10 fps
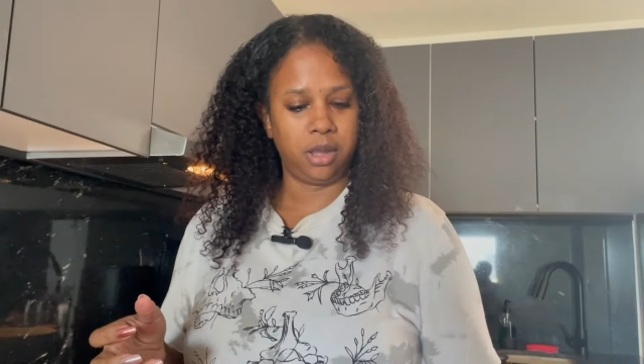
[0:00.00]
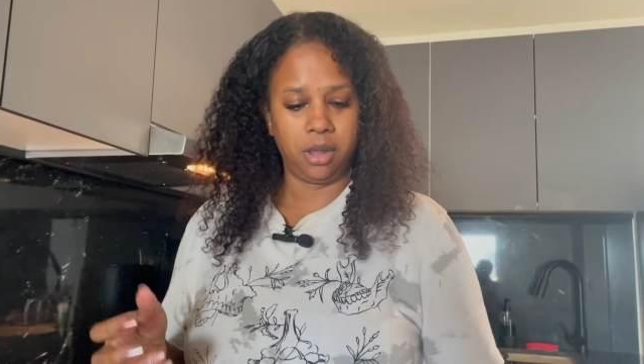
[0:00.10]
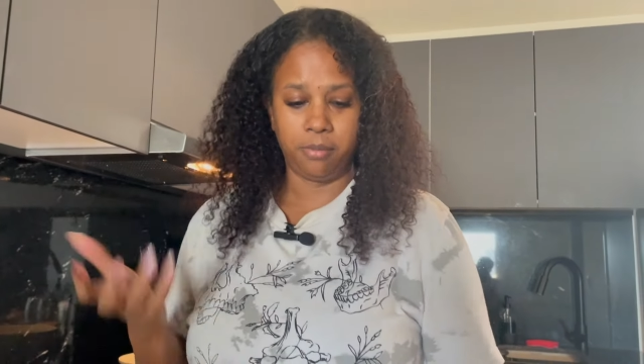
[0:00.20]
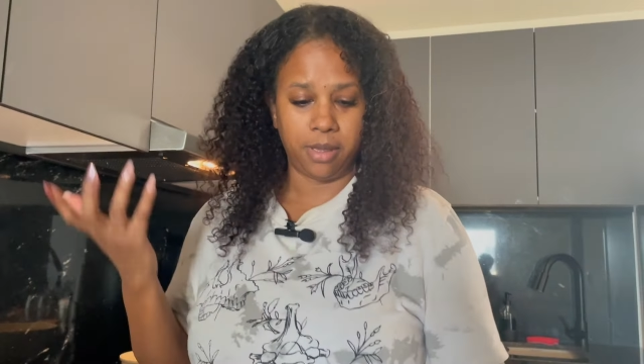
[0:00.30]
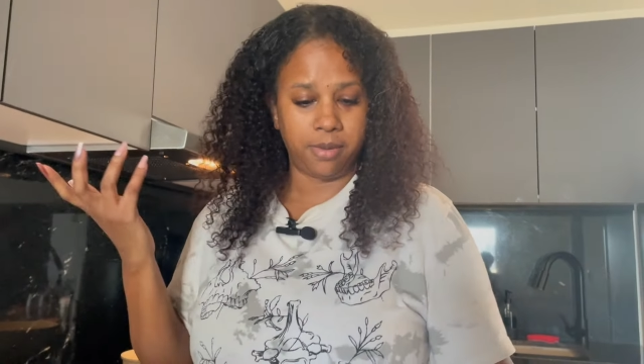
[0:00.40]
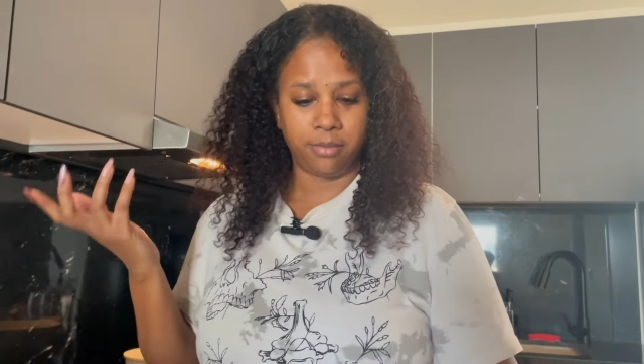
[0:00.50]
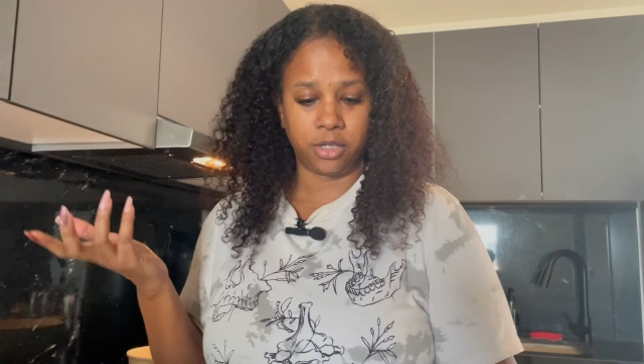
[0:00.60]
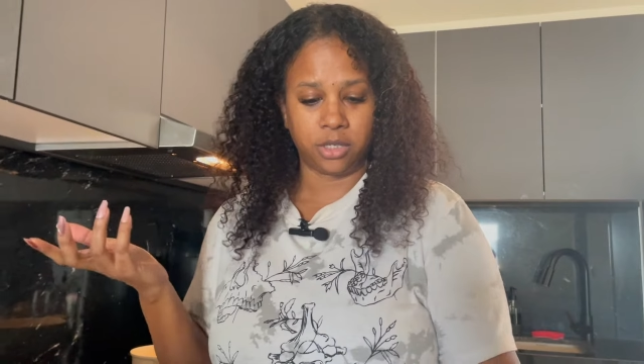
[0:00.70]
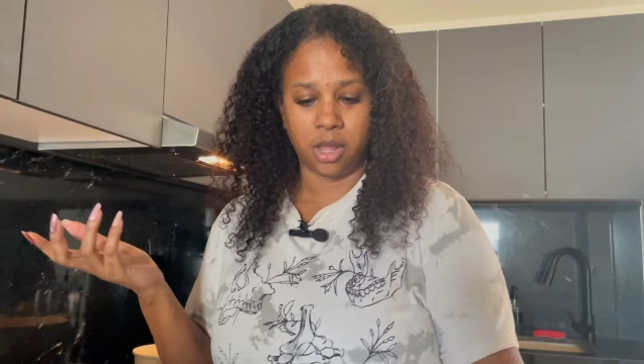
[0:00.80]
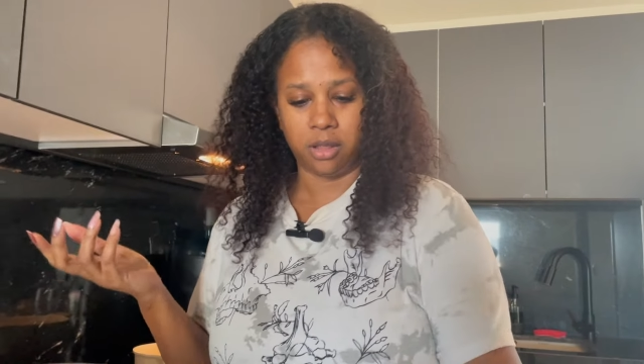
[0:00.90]
Maybe I'm
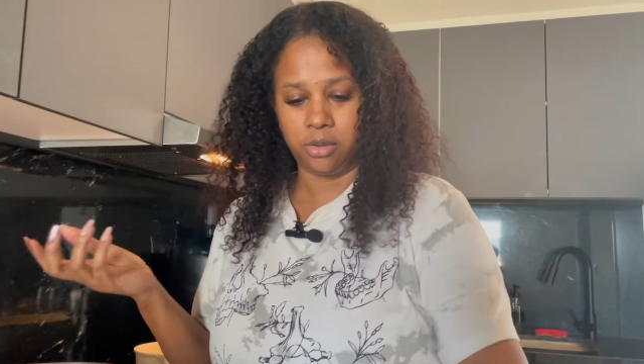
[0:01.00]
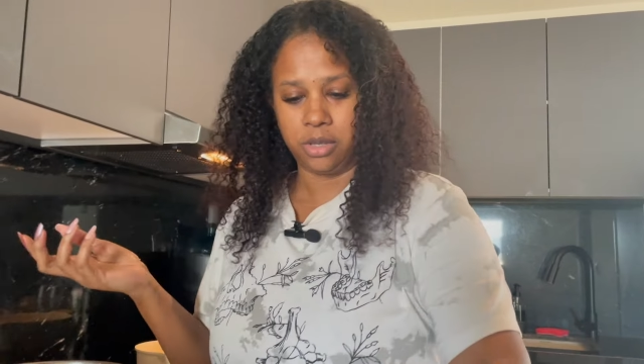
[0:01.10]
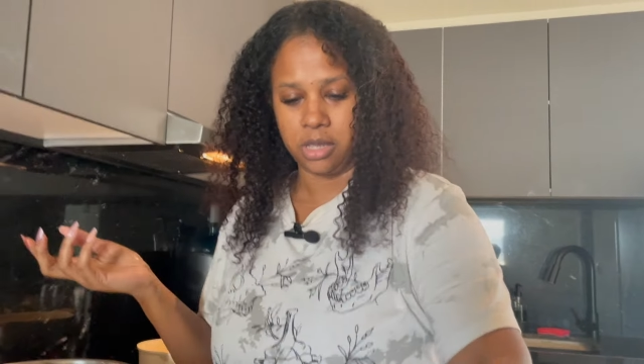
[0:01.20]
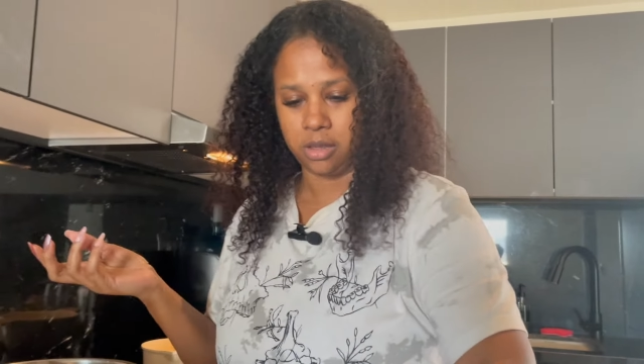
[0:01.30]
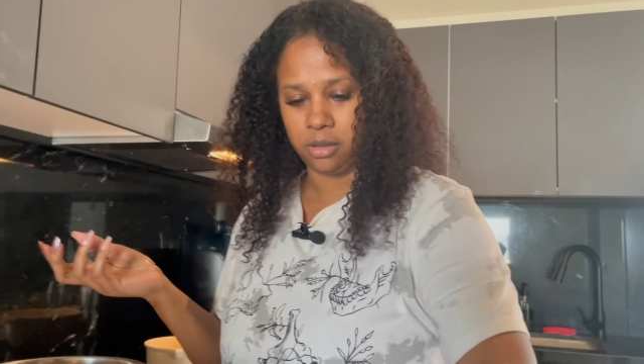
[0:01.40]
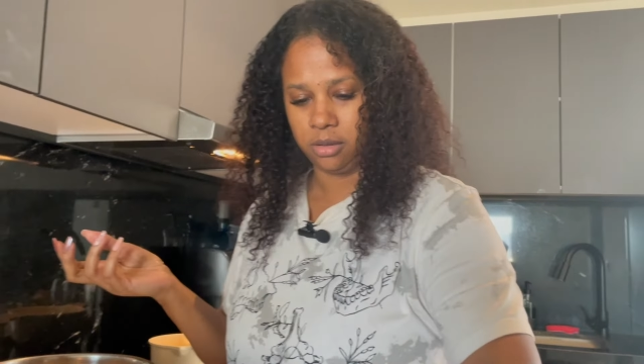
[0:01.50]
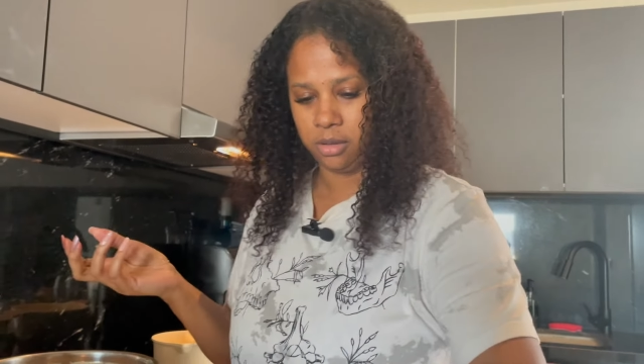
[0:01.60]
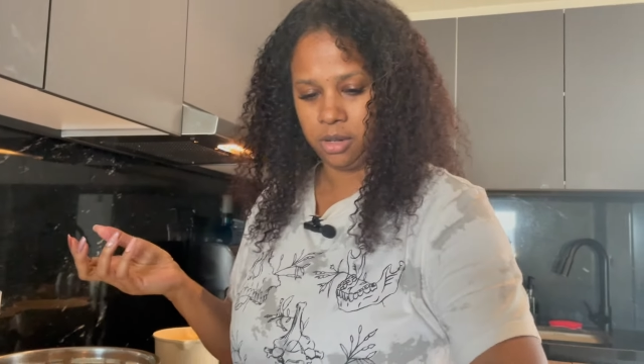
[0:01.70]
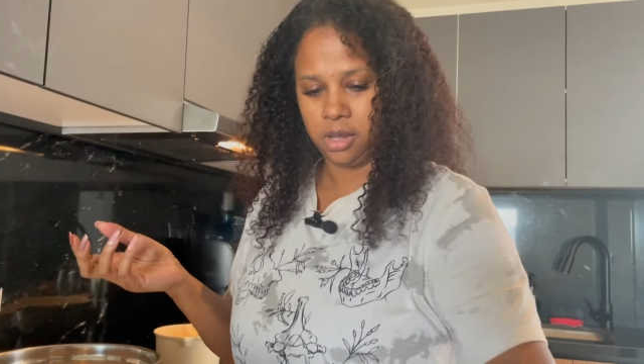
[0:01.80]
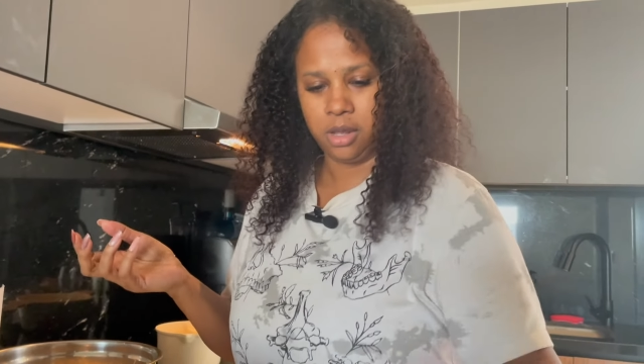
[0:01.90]
just not looking.
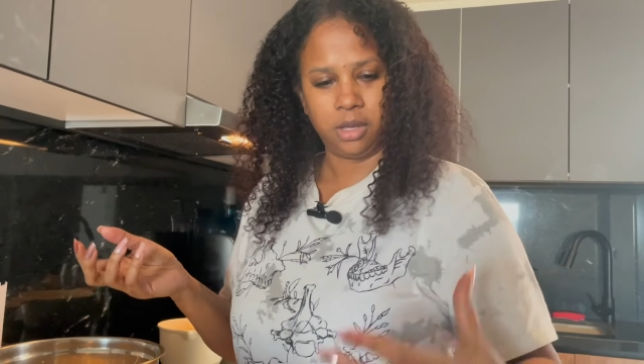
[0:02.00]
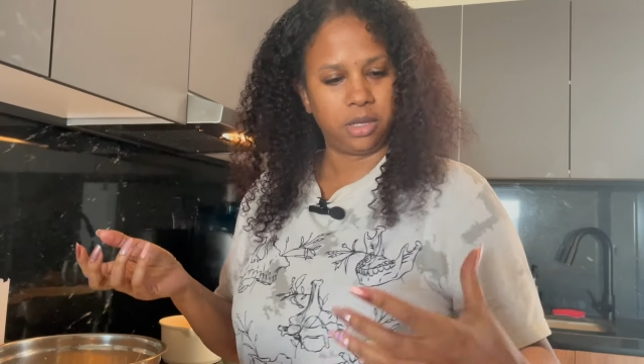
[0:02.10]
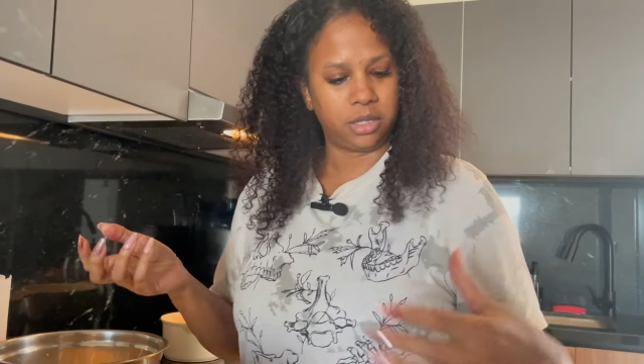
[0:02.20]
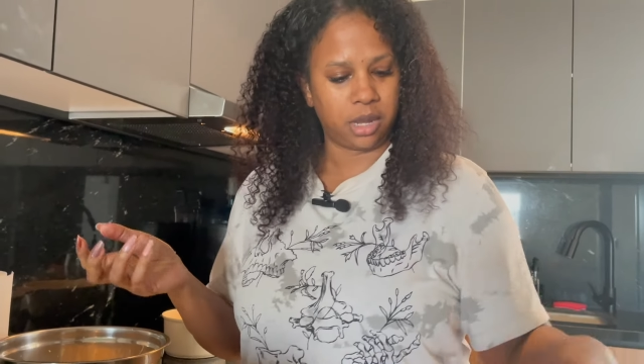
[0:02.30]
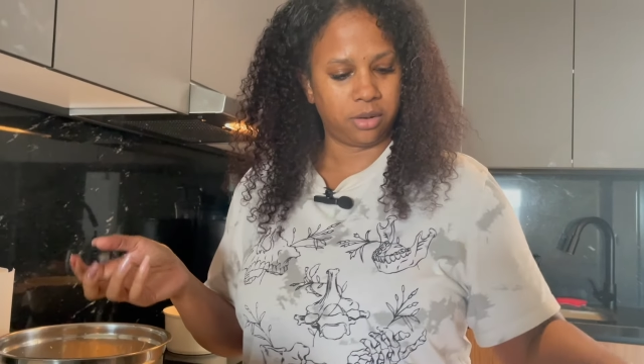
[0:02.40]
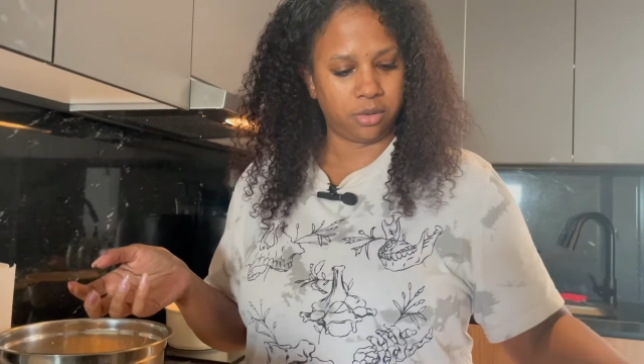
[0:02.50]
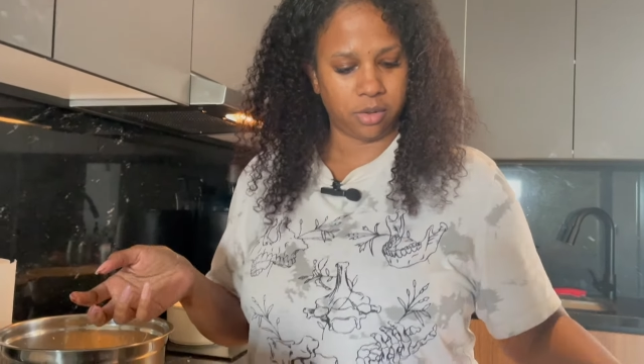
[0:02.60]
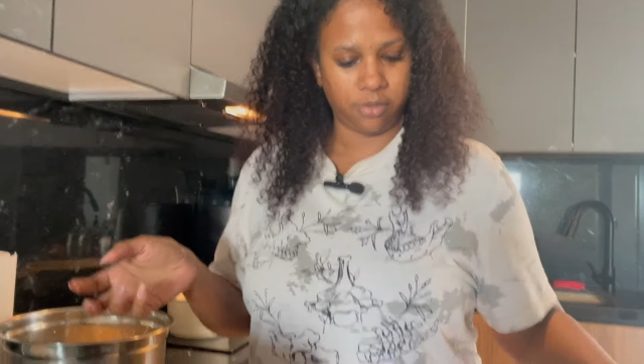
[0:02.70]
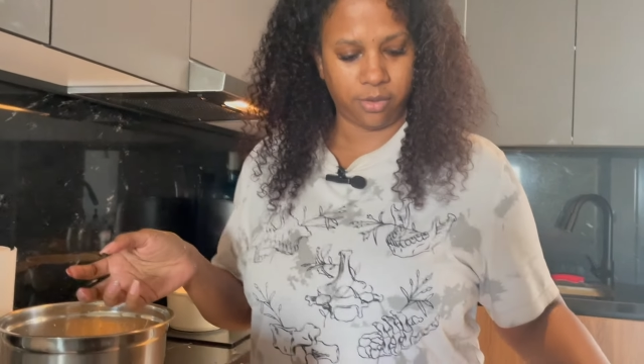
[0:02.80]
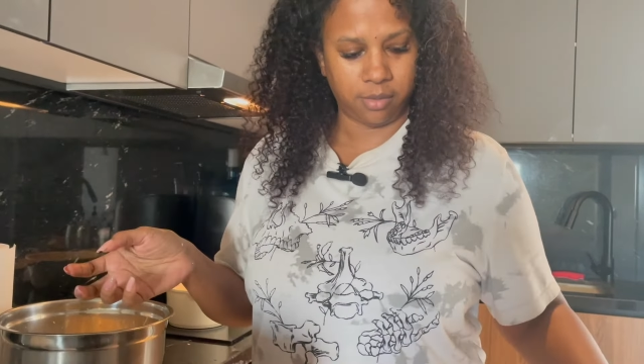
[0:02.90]
Because I don't know
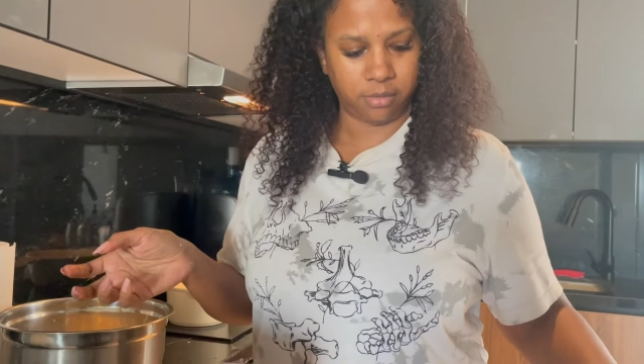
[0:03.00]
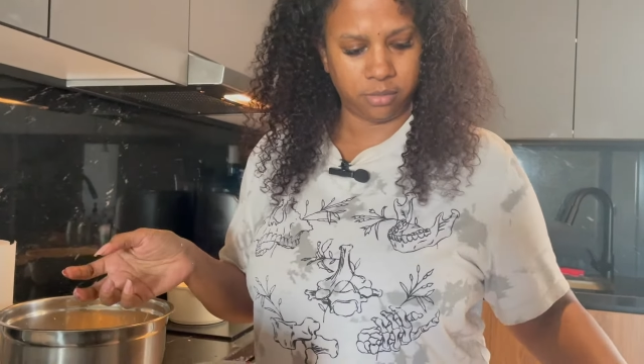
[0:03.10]
if I'm